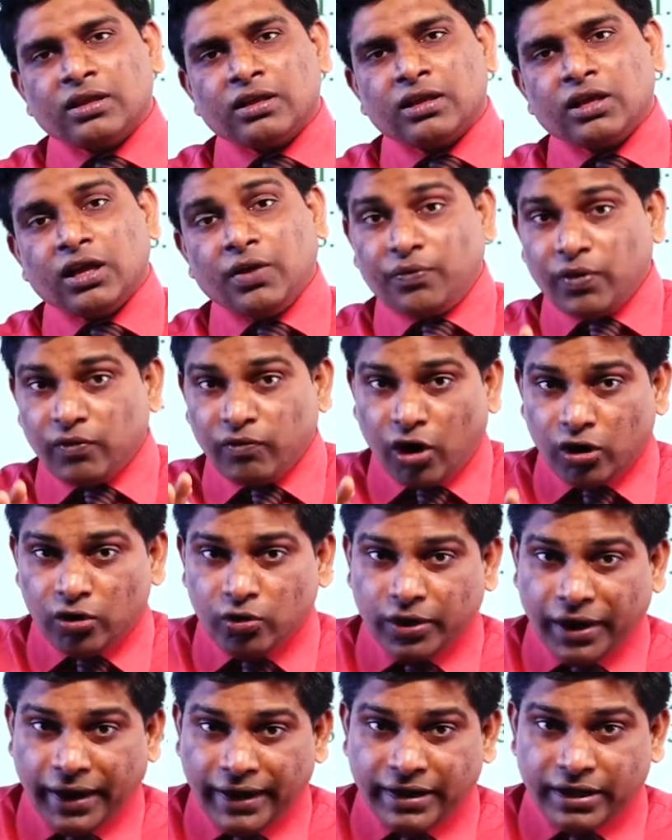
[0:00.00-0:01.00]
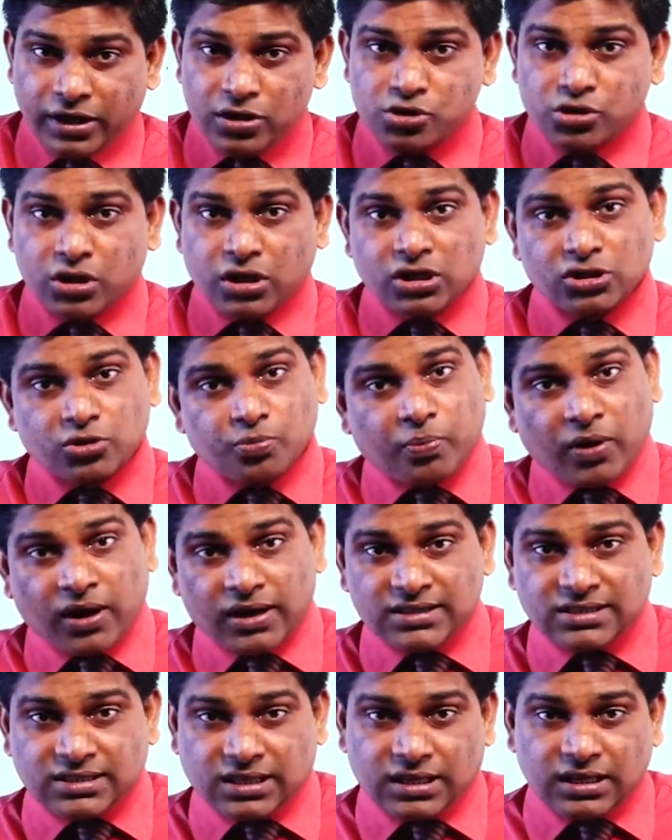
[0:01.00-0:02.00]
if you want to get insurance
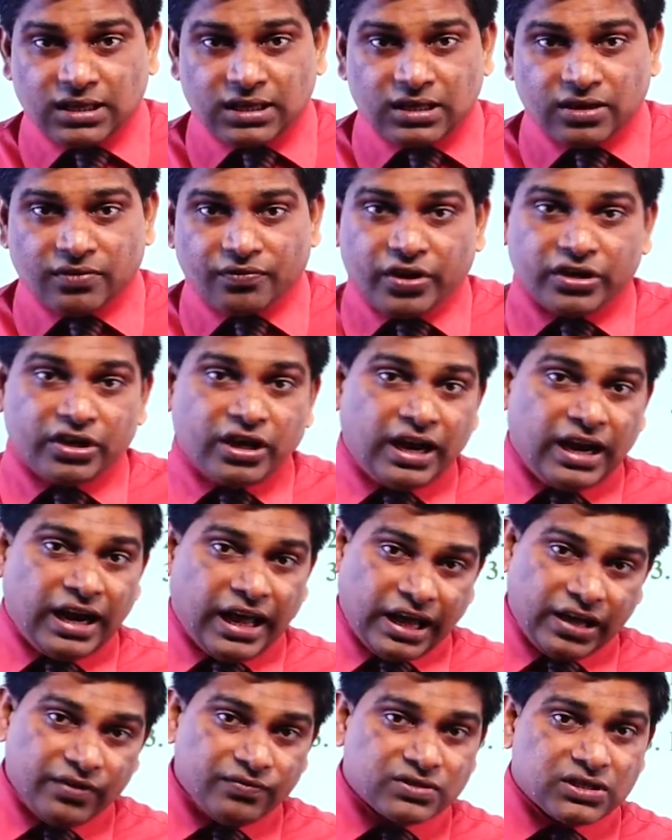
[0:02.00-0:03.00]
policy for your life,